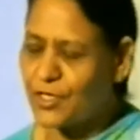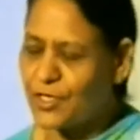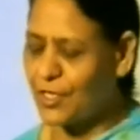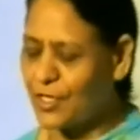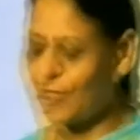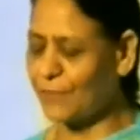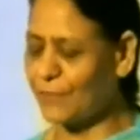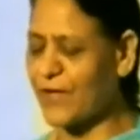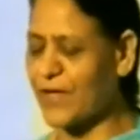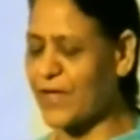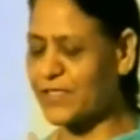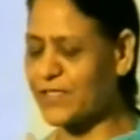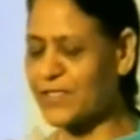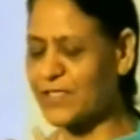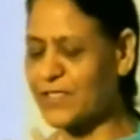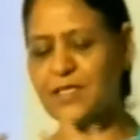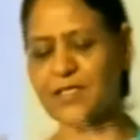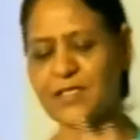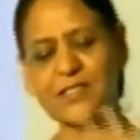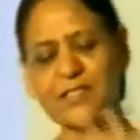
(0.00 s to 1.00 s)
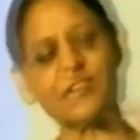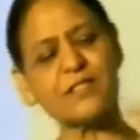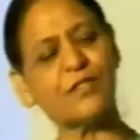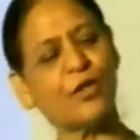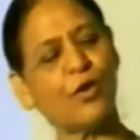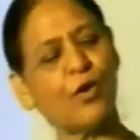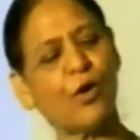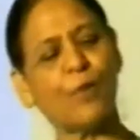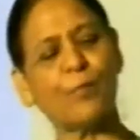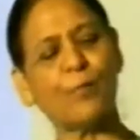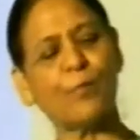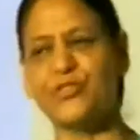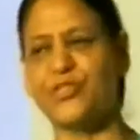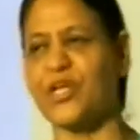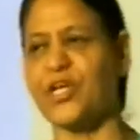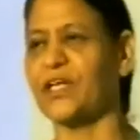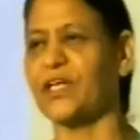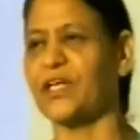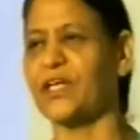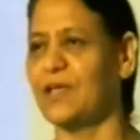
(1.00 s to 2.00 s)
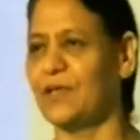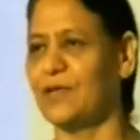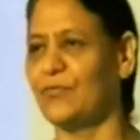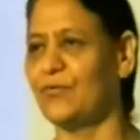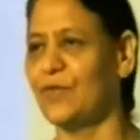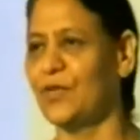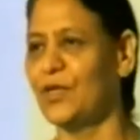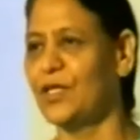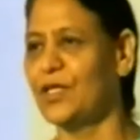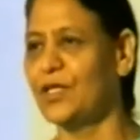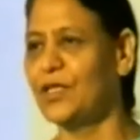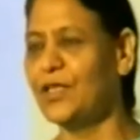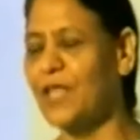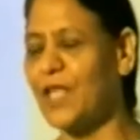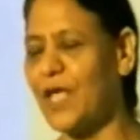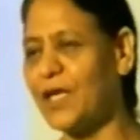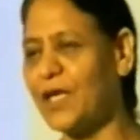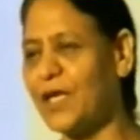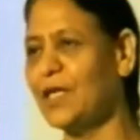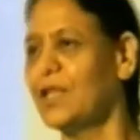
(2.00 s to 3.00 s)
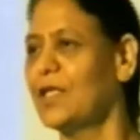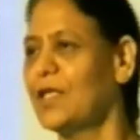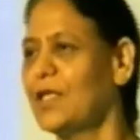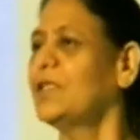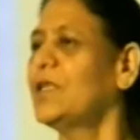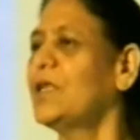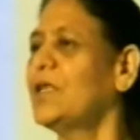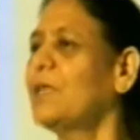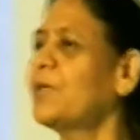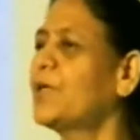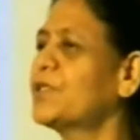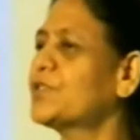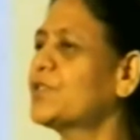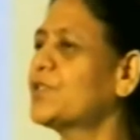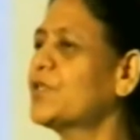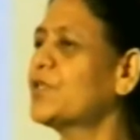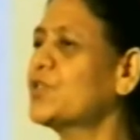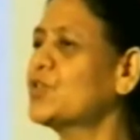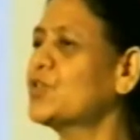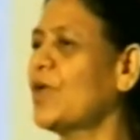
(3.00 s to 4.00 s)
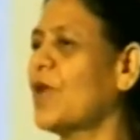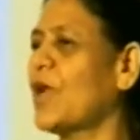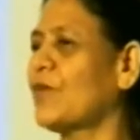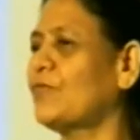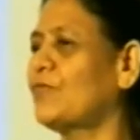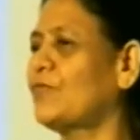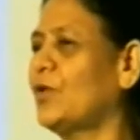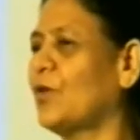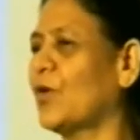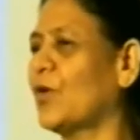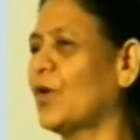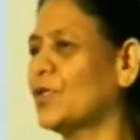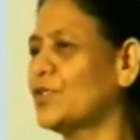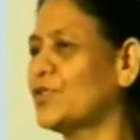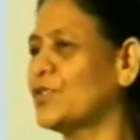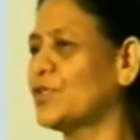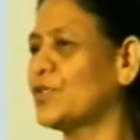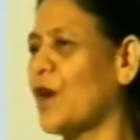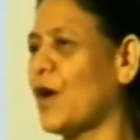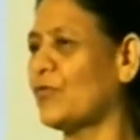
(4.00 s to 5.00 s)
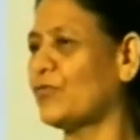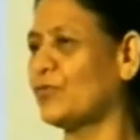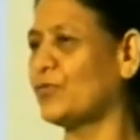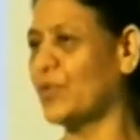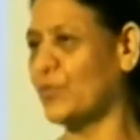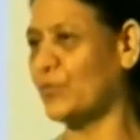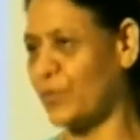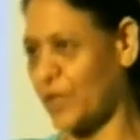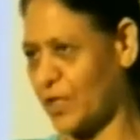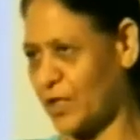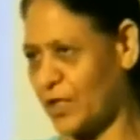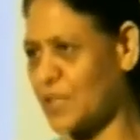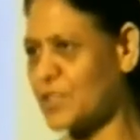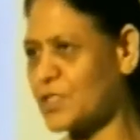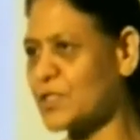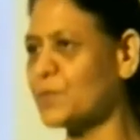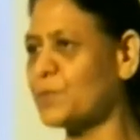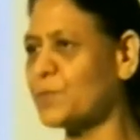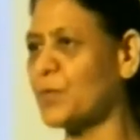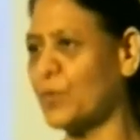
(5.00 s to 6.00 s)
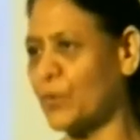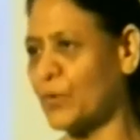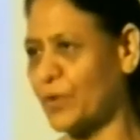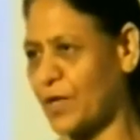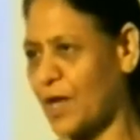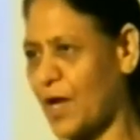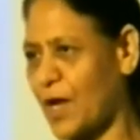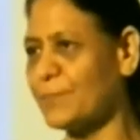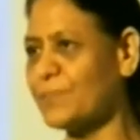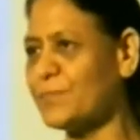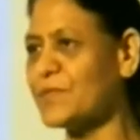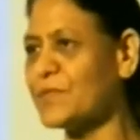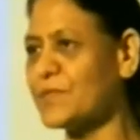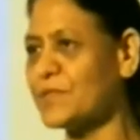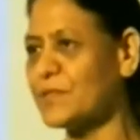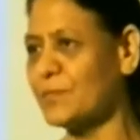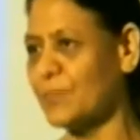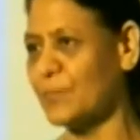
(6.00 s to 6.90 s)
If I say this is the objective, then the person should have the knowledge of the various programs,